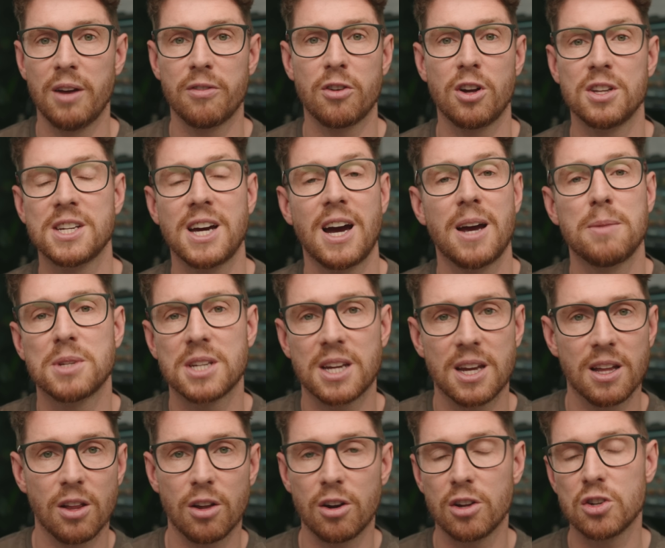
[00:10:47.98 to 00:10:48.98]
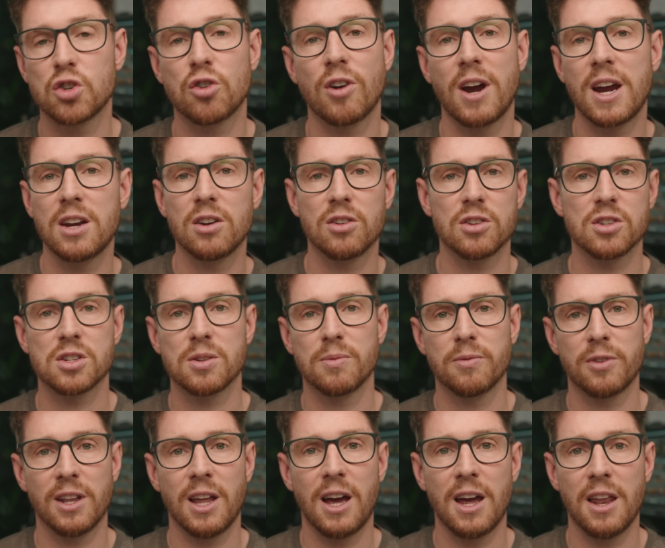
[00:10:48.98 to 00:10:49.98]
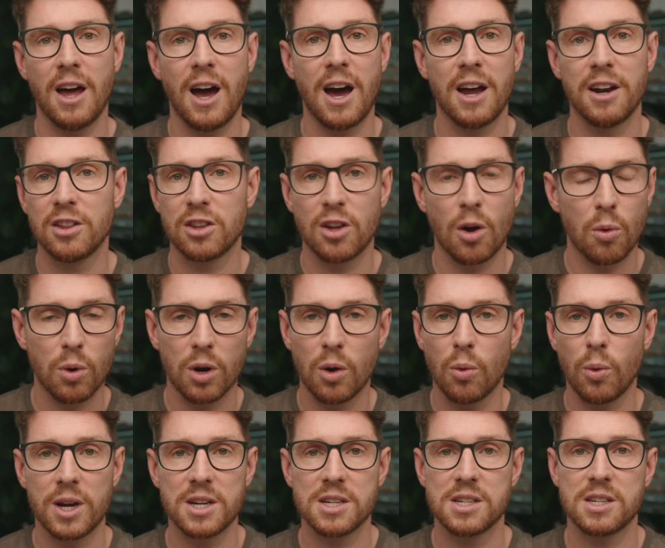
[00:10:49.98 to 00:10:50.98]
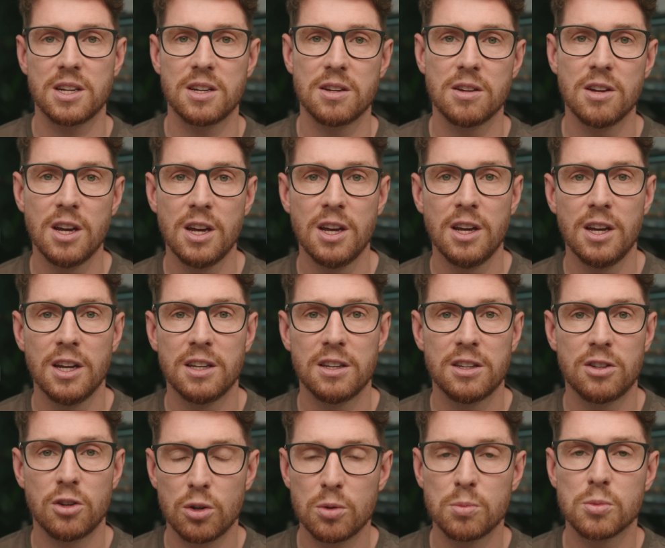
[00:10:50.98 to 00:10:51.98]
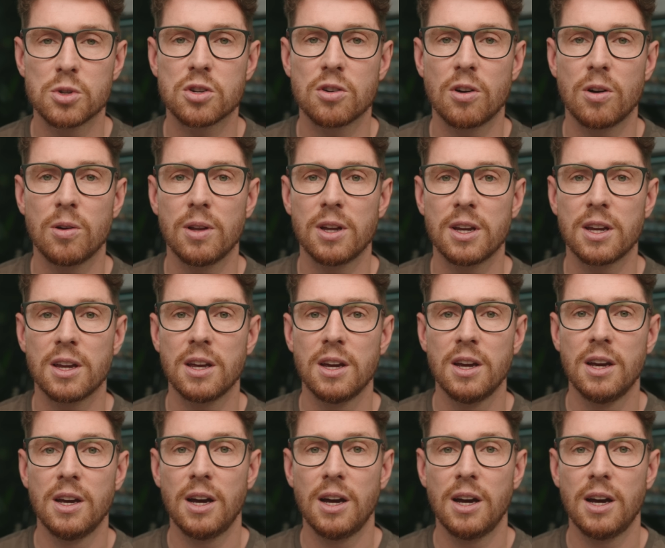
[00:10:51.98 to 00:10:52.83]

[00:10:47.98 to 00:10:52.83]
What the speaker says: I've got time to kill on a train or something like that and I don't want to waste it doom scrolling,